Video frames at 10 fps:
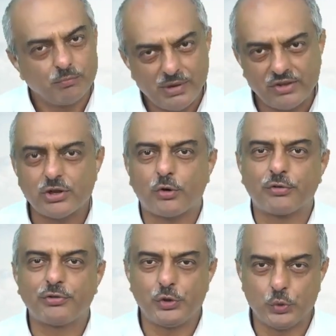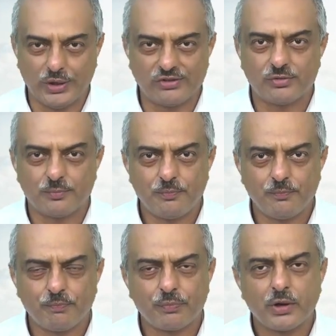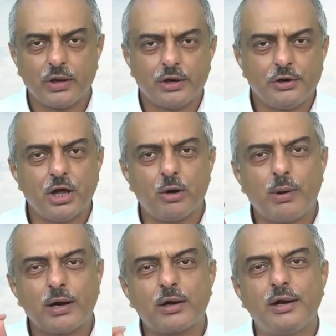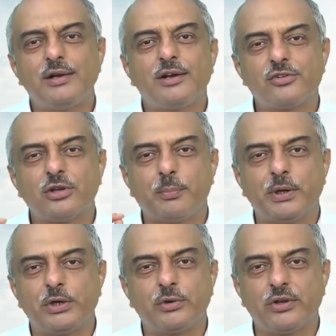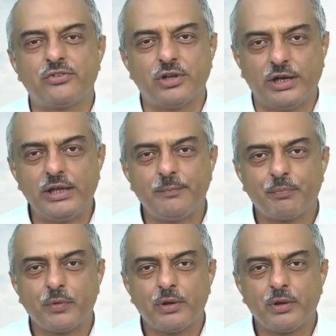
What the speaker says: based out of the US. Dalbar conducts a particular study,